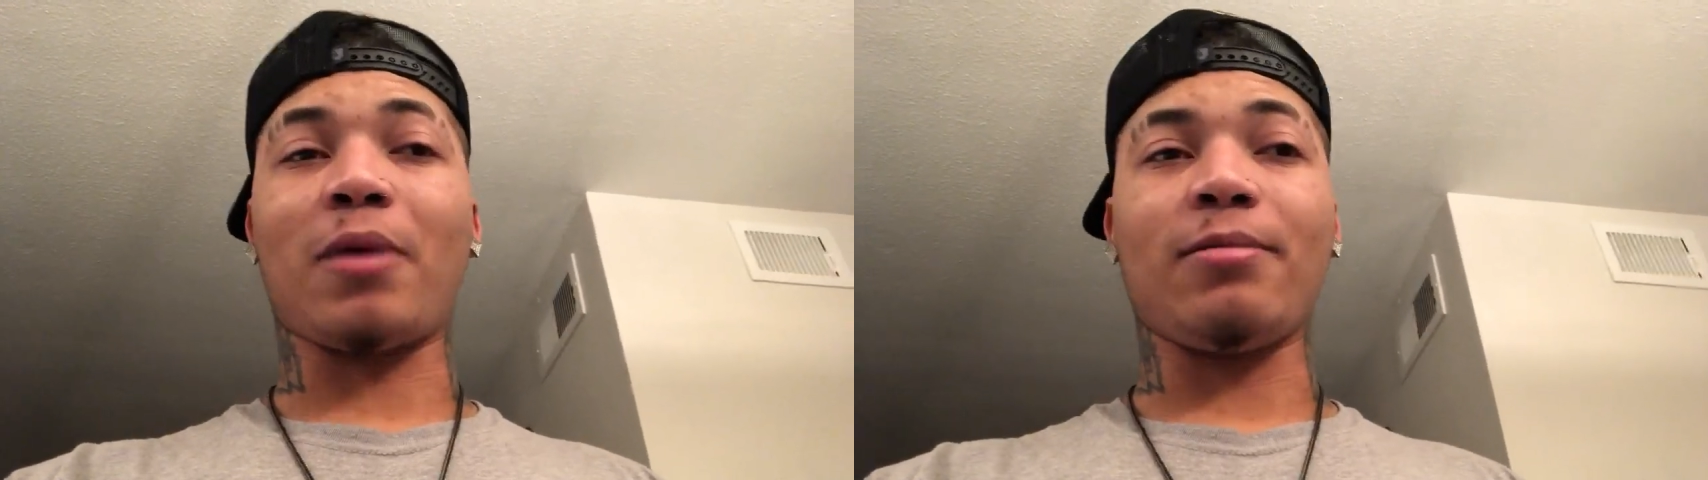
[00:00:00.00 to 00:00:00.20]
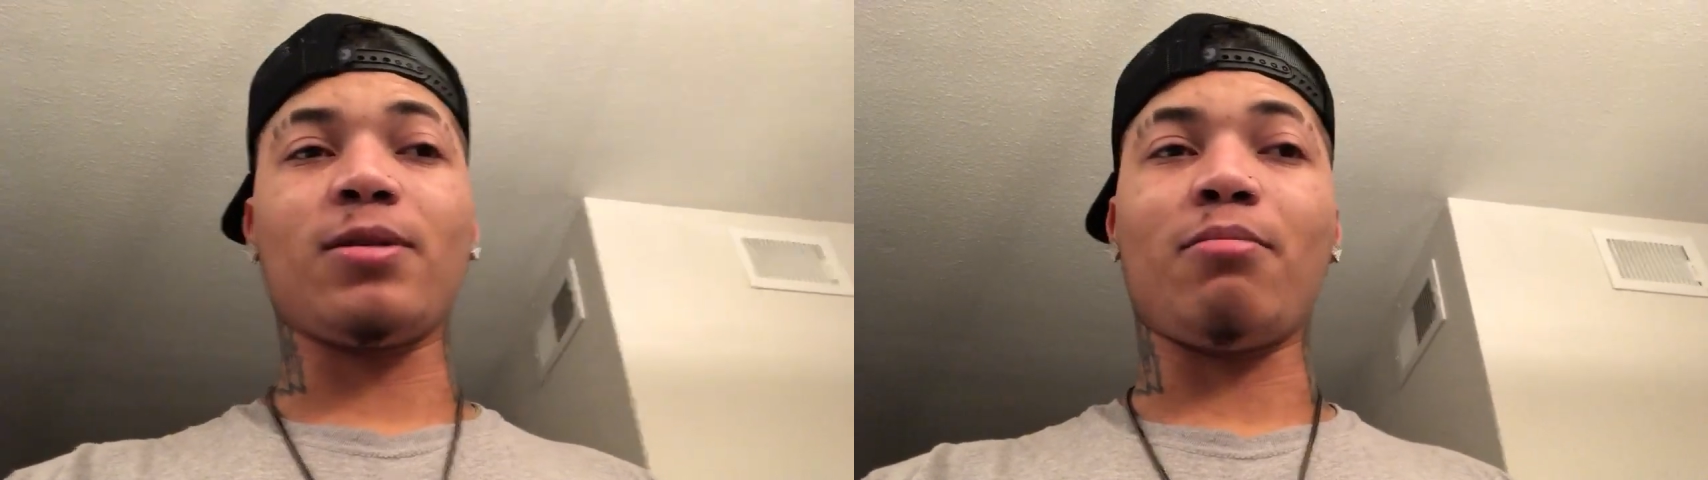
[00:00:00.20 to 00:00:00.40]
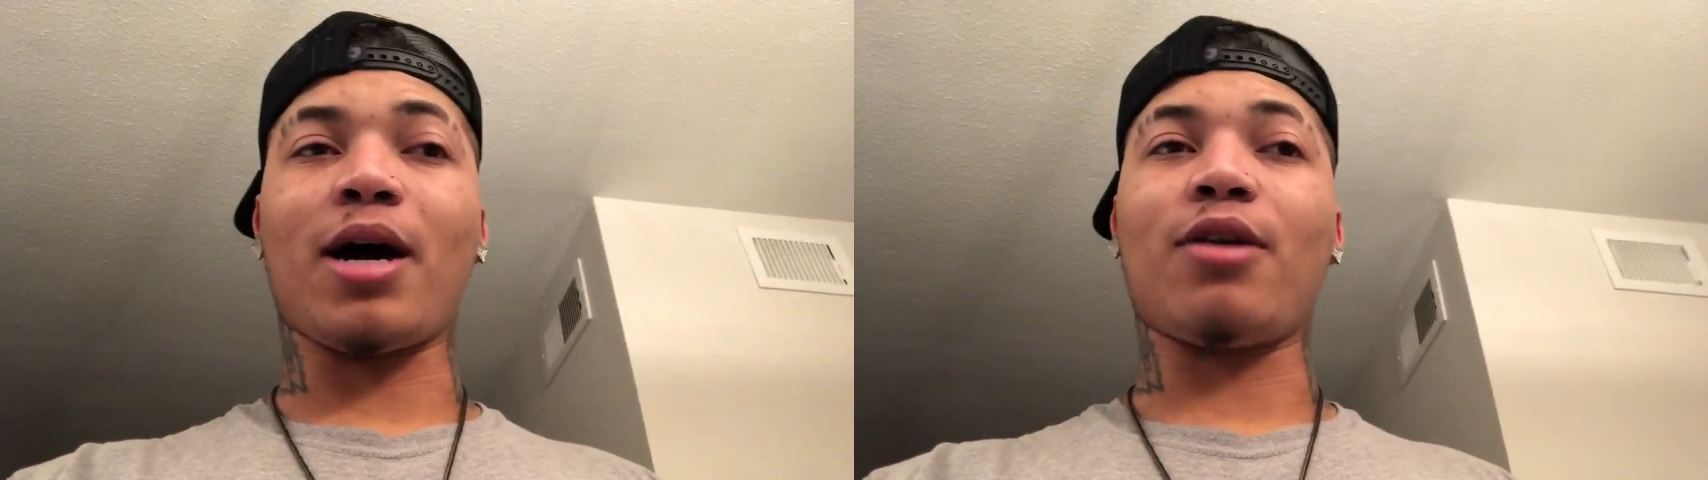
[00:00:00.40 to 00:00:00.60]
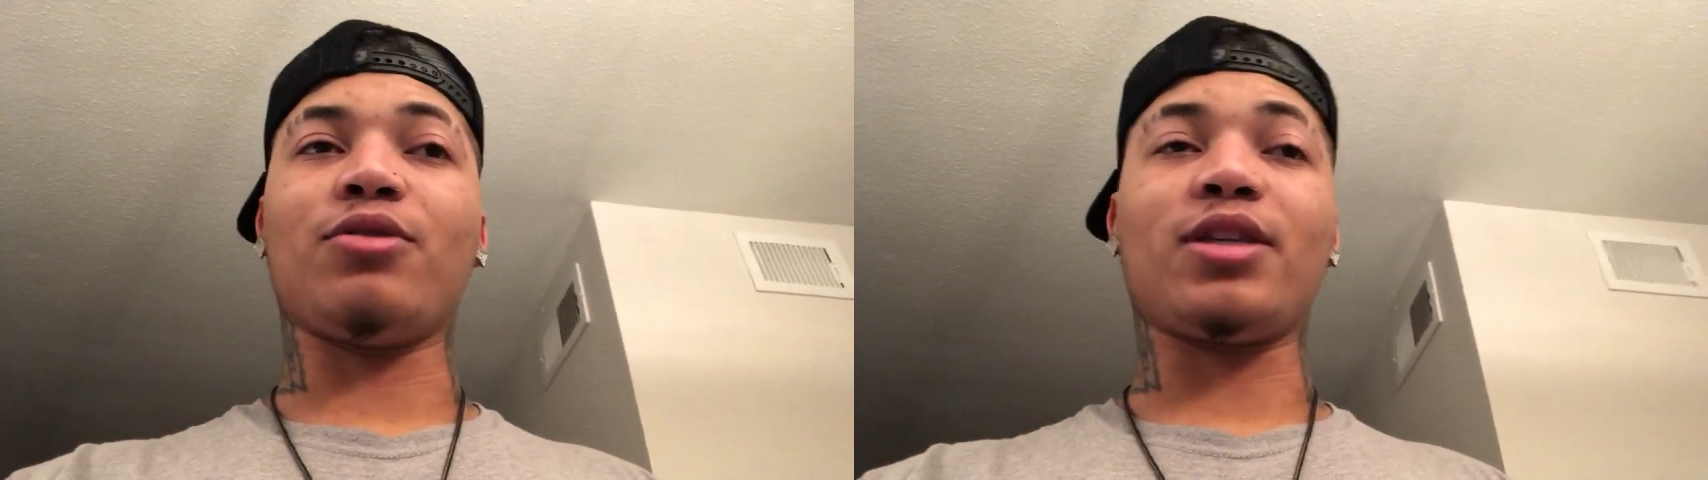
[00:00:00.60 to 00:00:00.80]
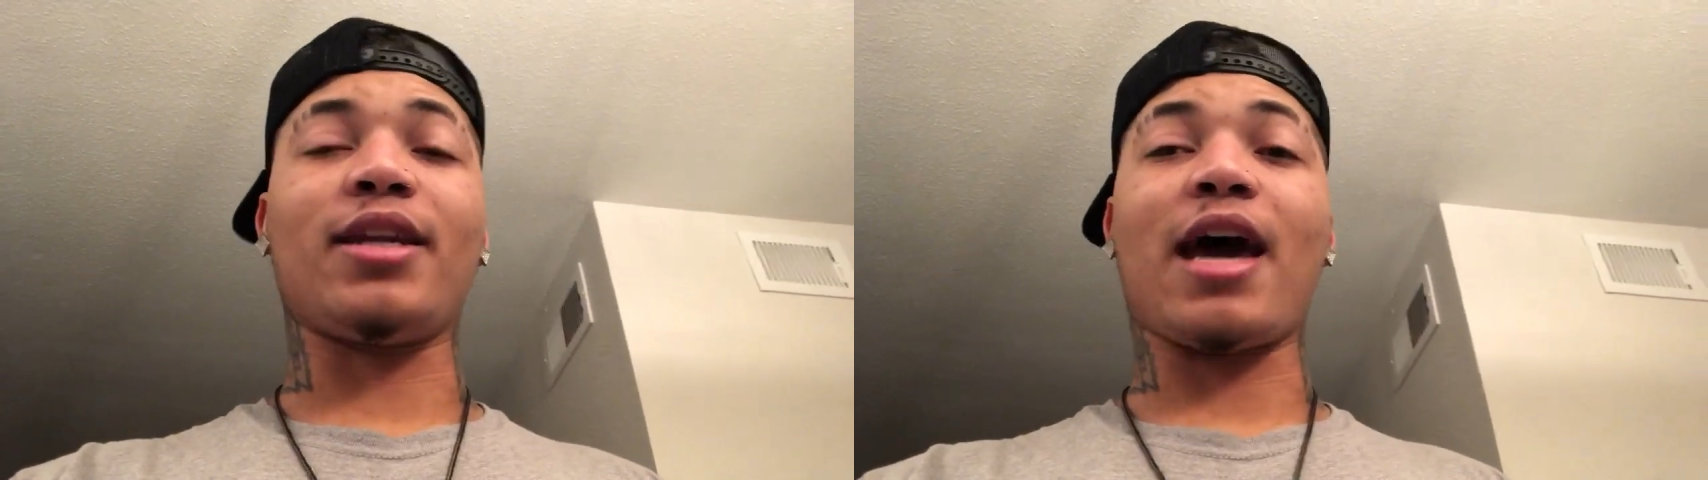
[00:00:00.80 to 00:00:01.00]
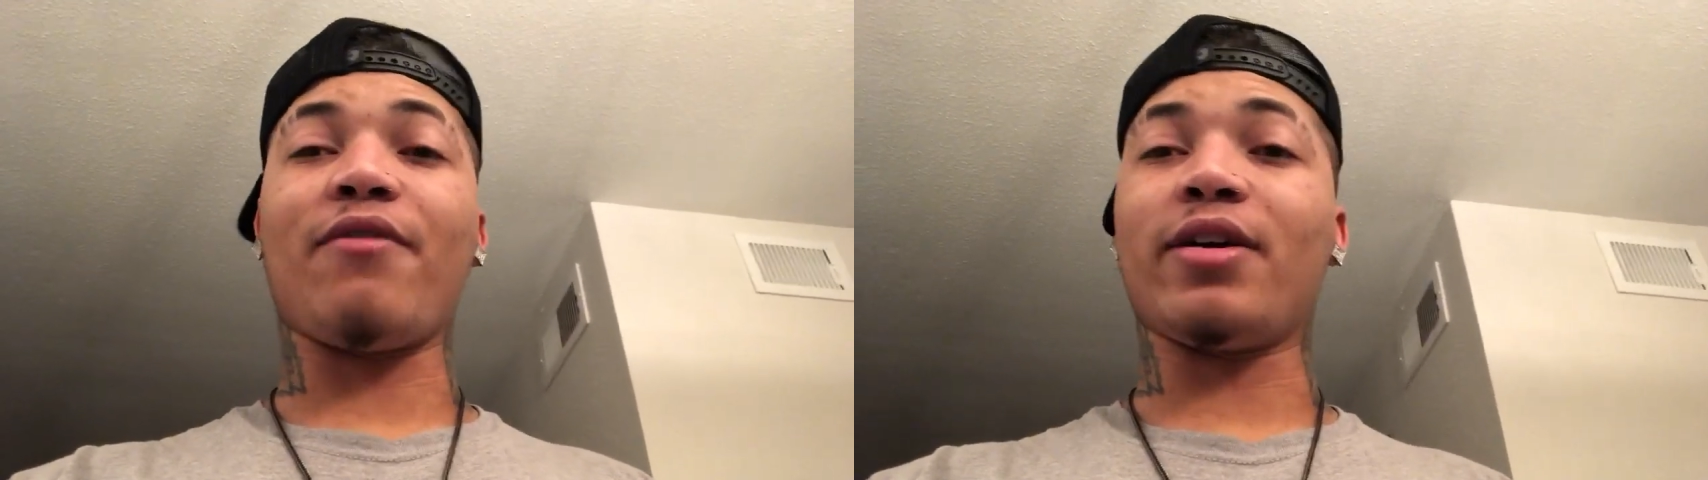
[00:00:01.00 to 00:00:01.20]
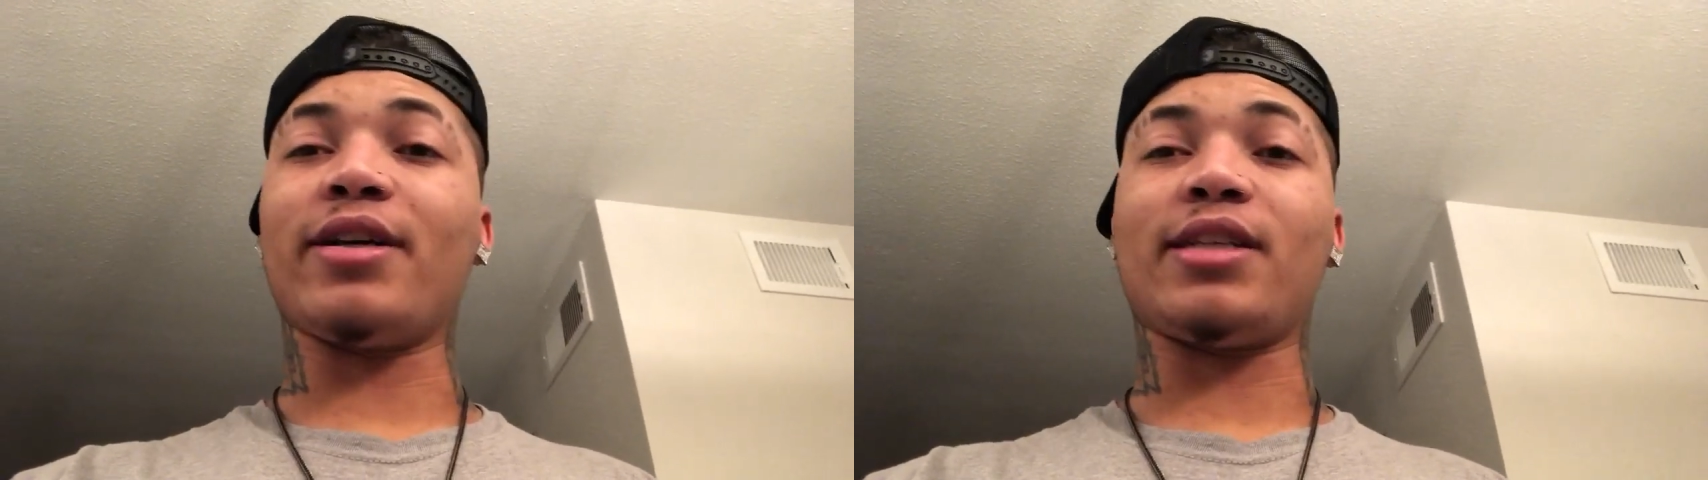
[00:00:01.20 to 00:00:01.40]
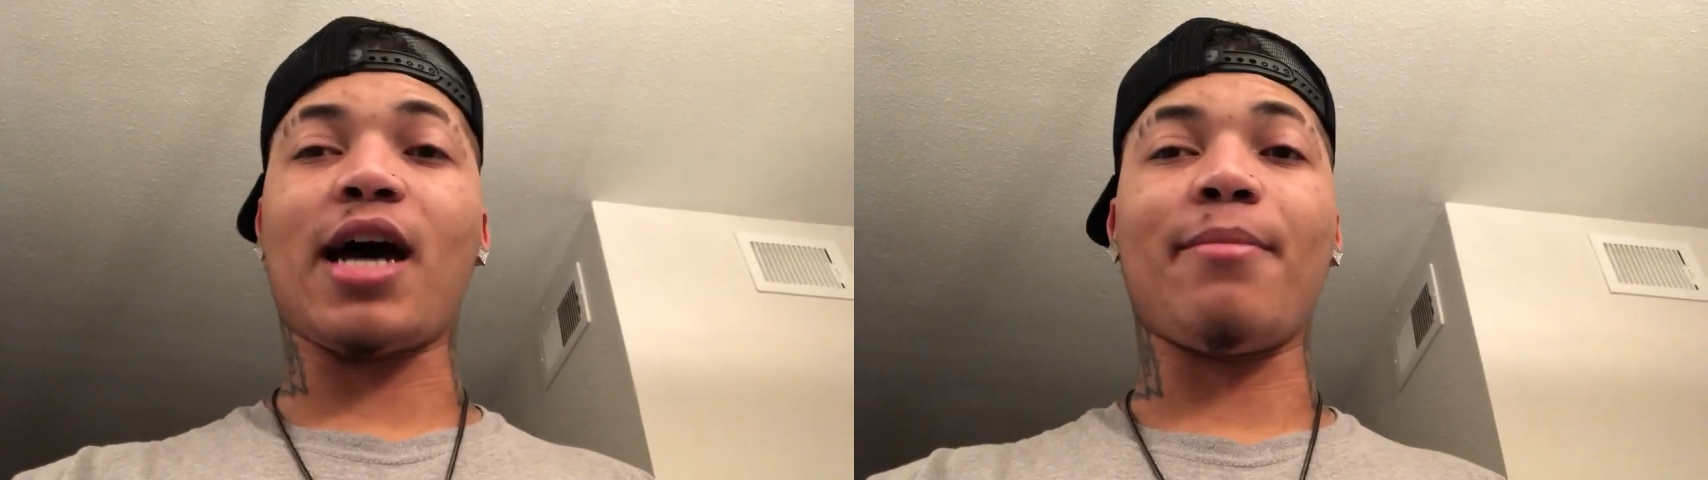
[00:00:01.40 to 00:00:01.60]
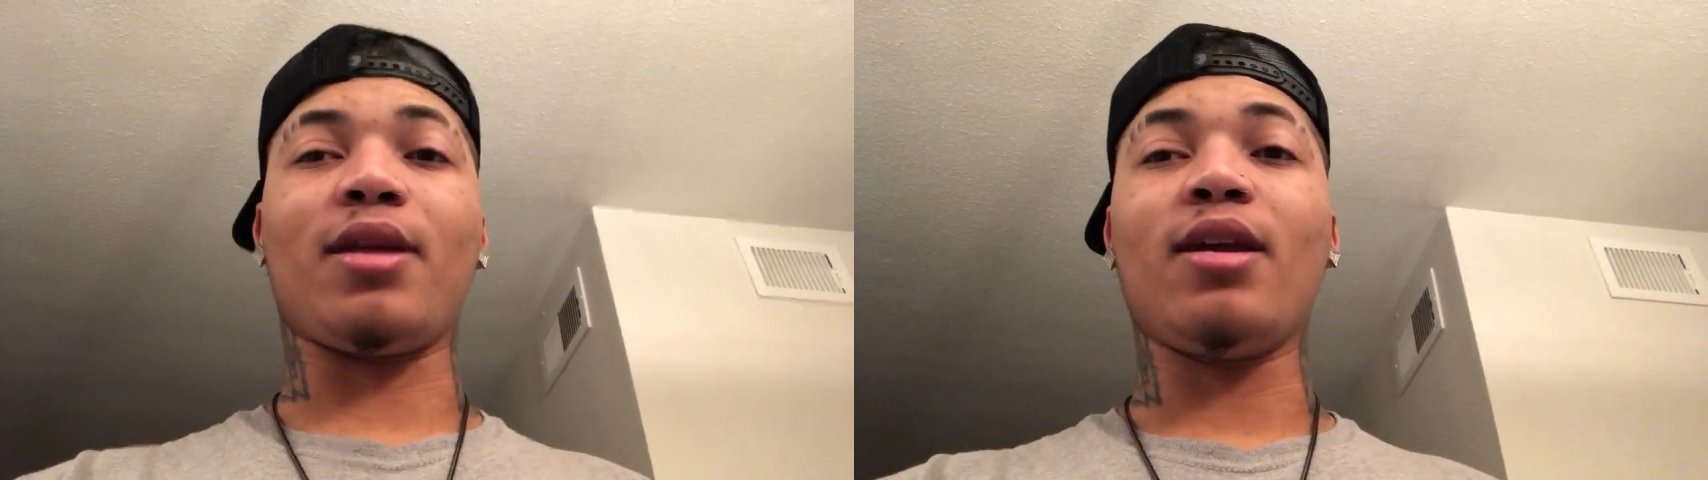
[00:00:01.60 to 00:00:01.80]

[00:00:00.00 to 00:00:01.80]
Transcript: pop some bottles, and have a good time.